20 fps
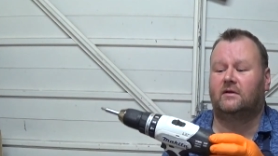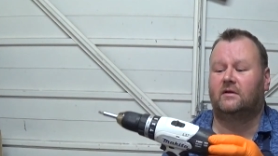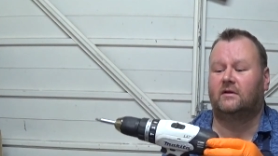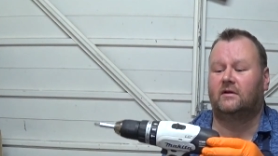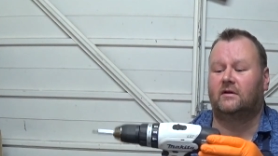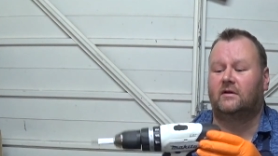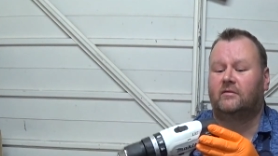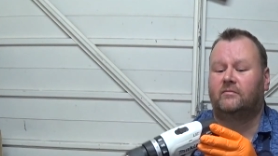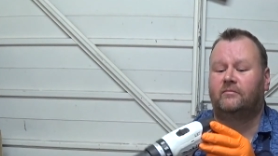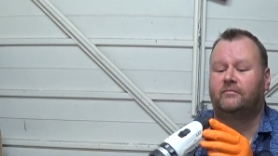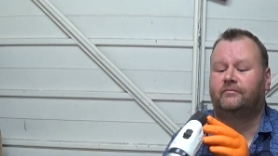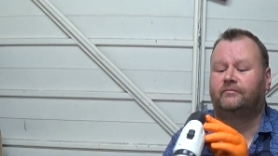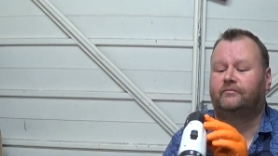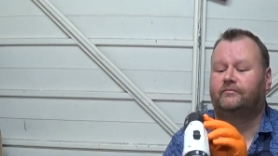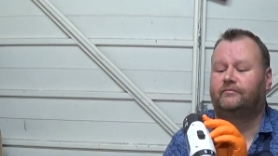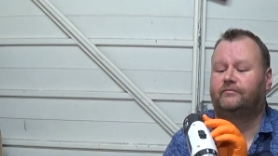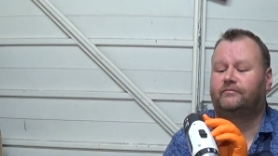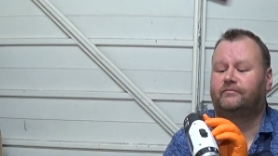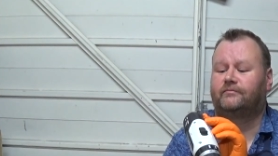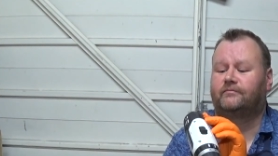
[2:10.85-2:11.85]

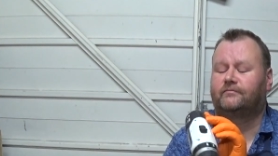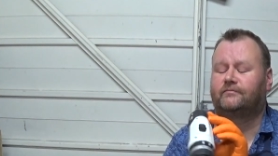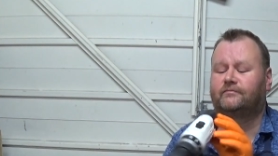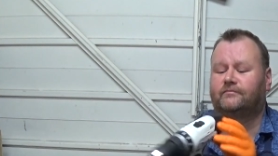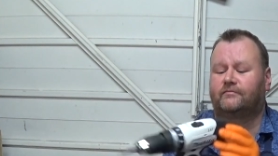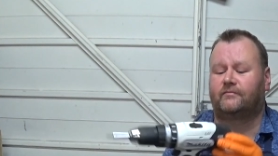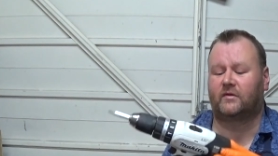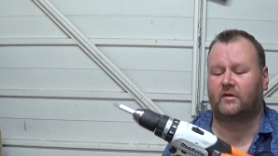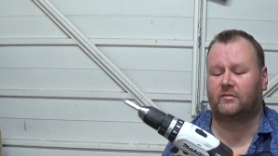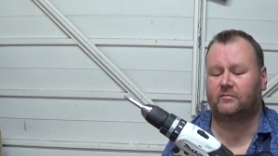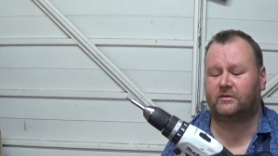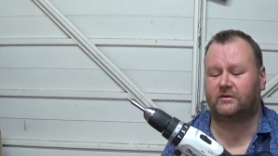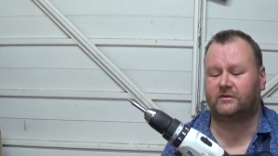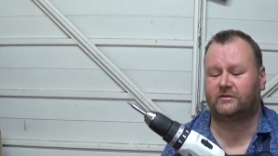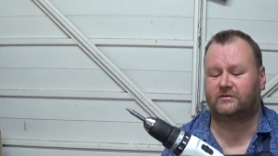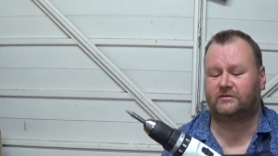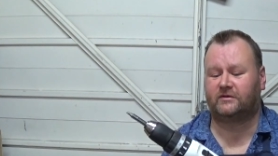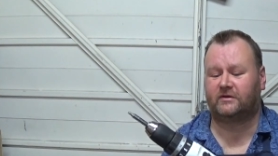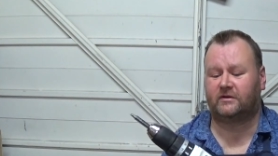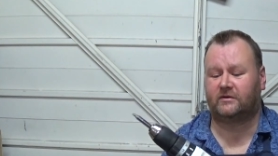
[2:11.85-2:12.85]
But
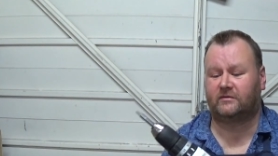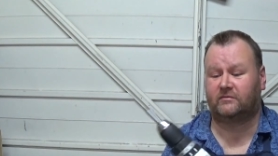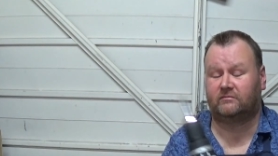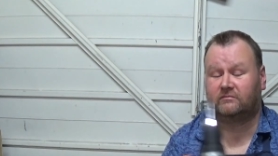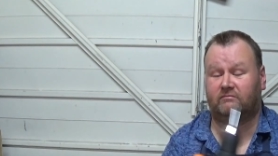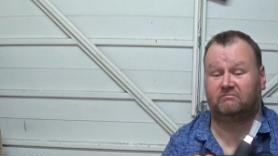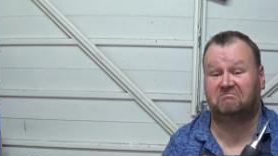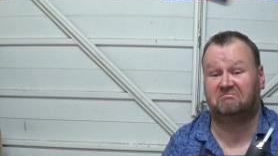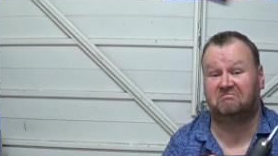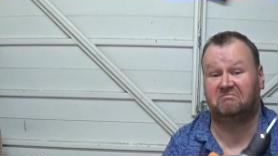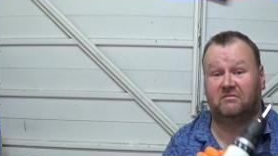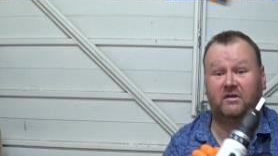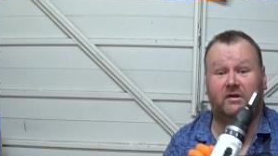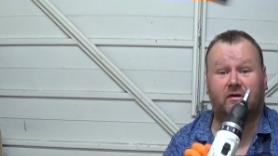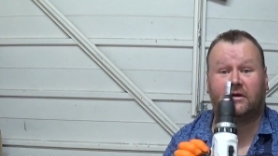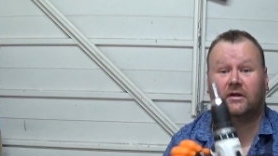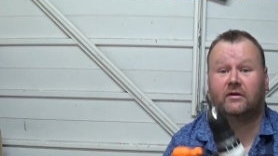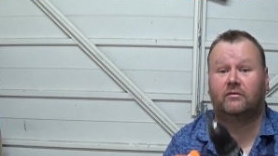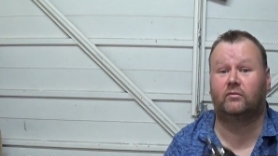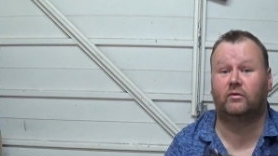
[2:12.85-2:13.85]
there
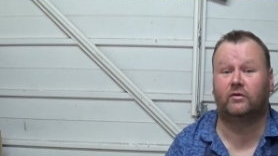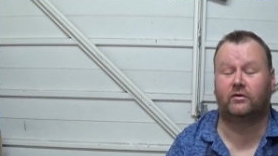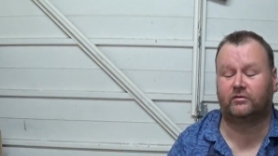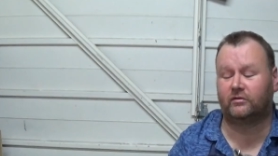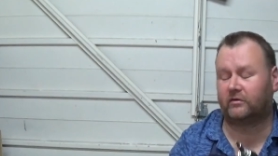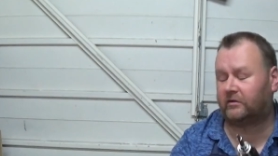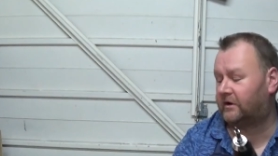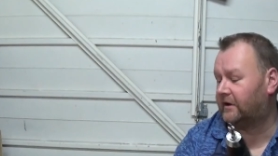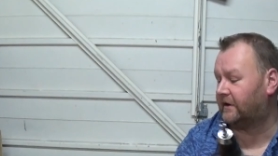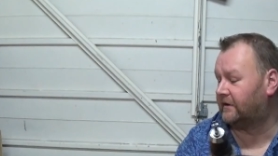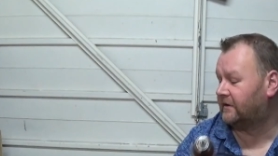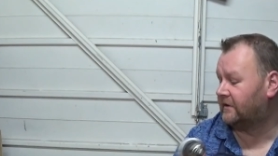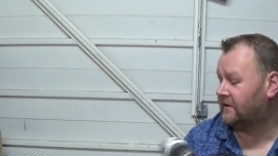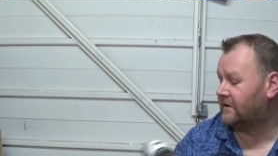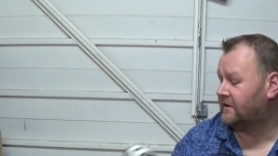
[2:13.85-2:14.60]
we go, works all right.